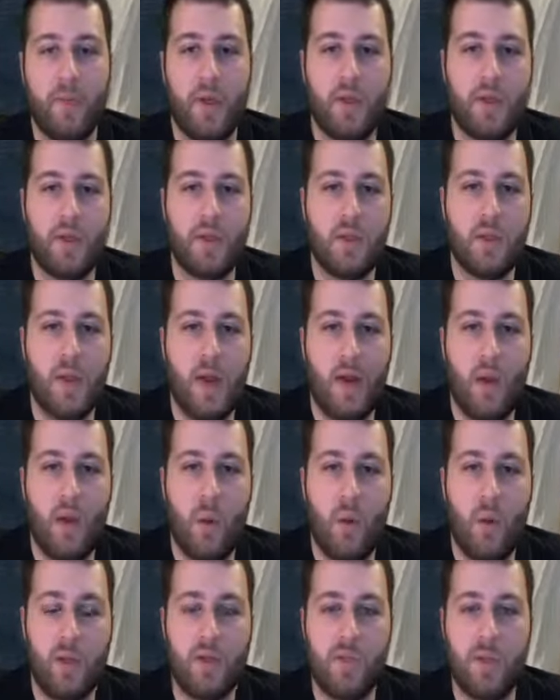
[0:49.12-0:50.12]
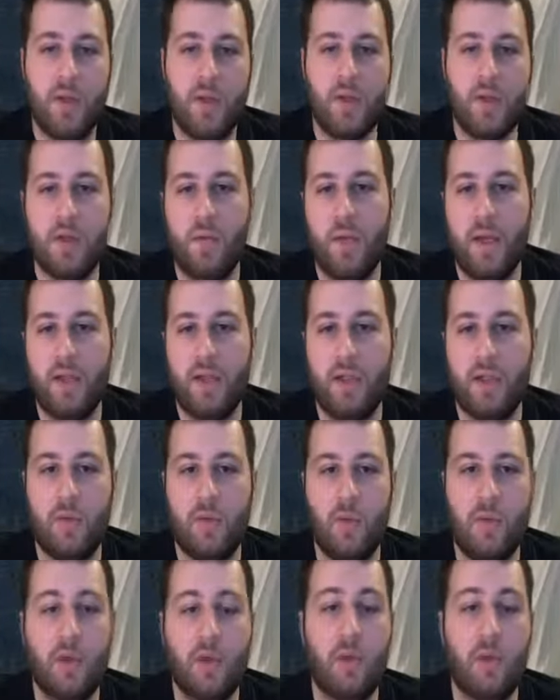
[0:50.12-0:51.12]
So you got to know which ones are which
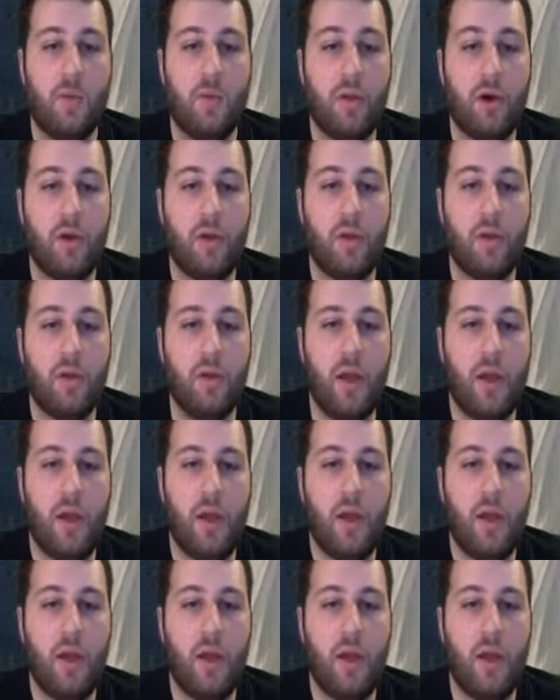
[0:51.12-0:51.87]
and what they're worth.